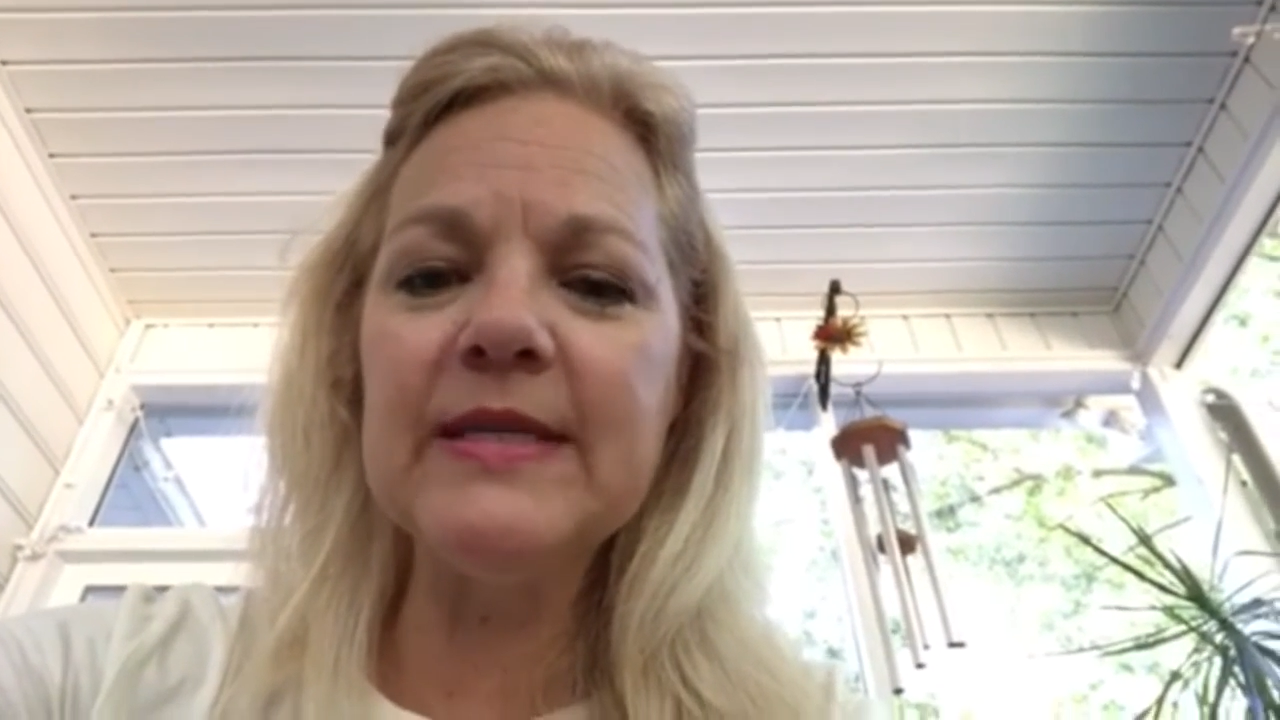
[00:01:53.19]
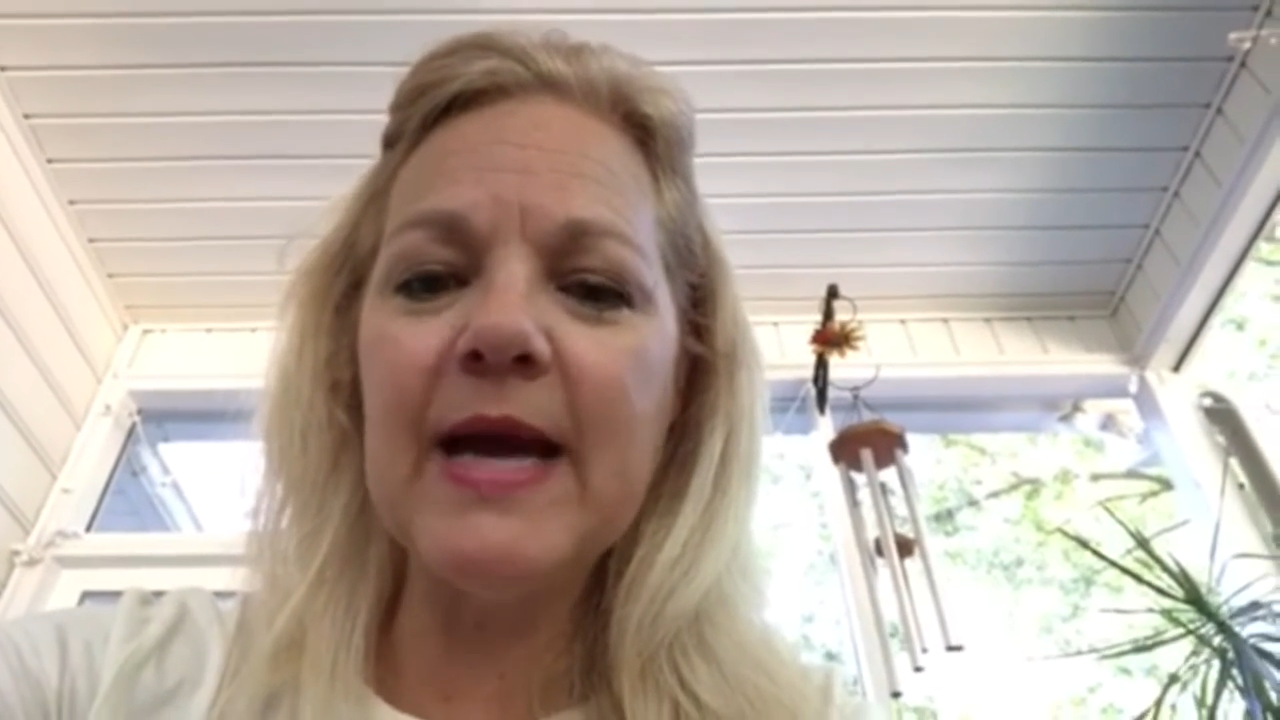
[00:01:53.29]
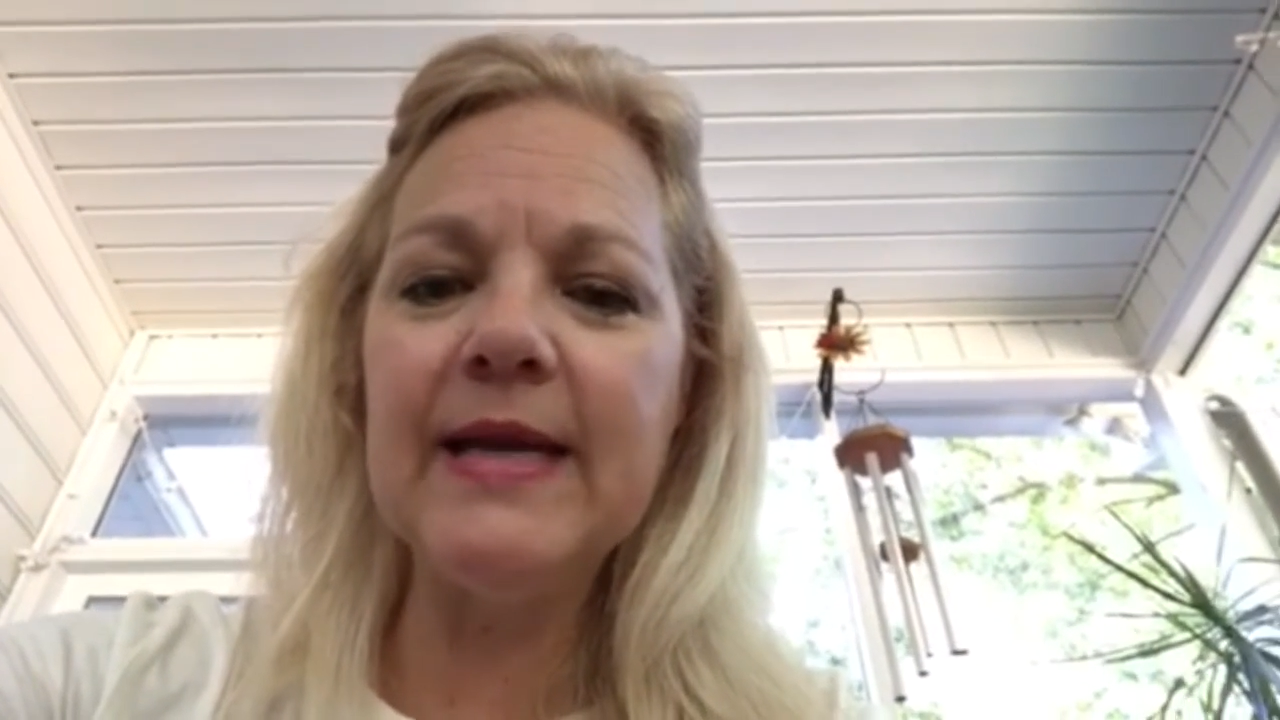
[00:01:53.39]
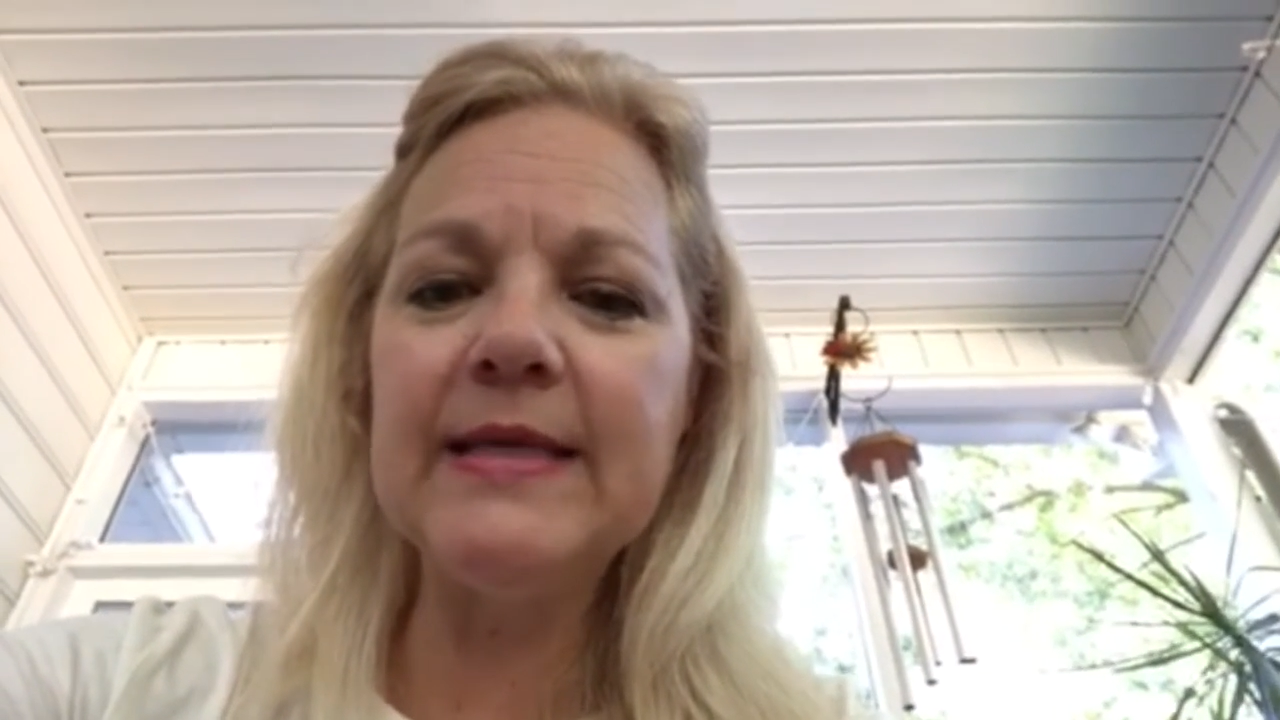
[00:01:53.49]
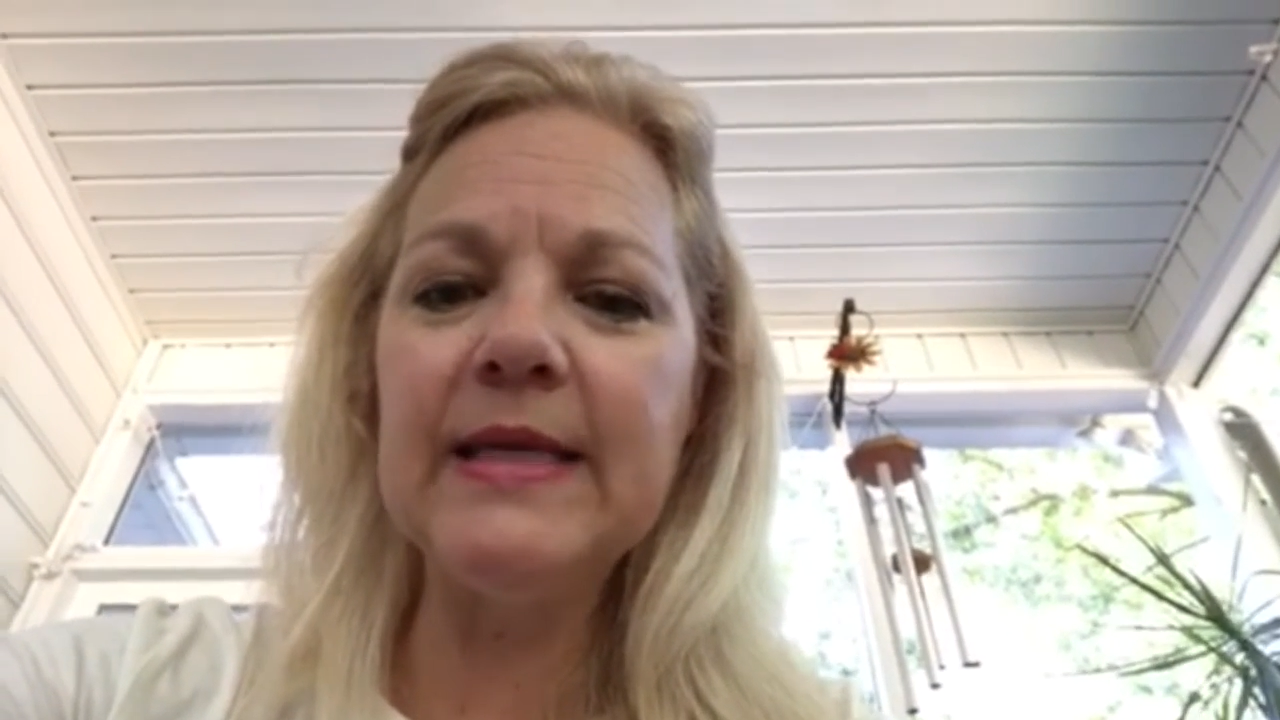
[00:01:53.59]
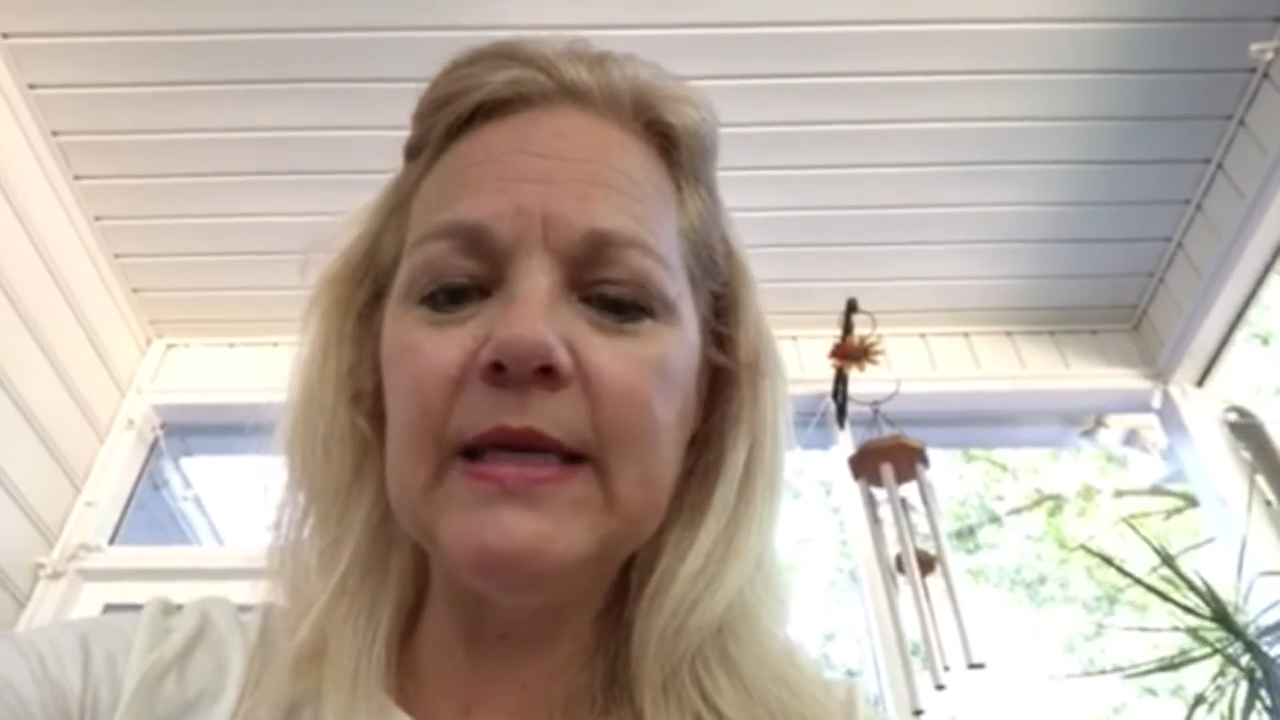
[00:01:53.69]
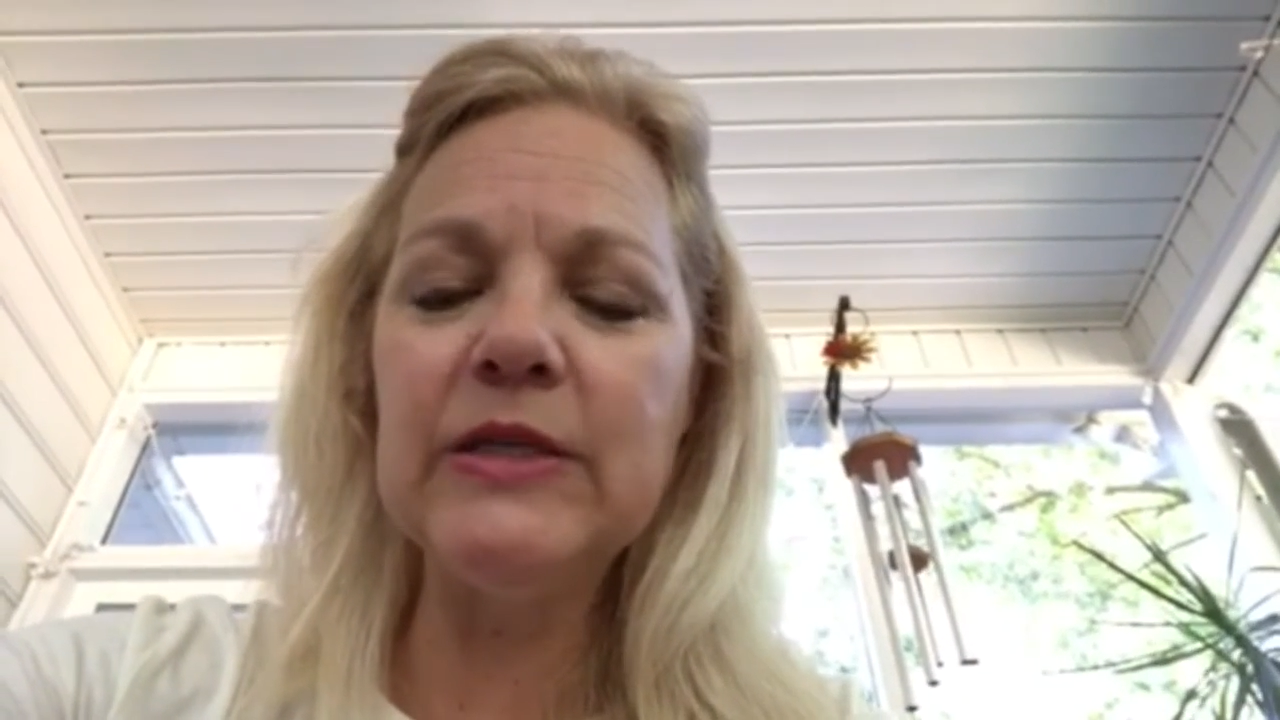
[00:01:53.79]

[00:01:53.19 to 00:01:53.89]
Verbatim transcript: 19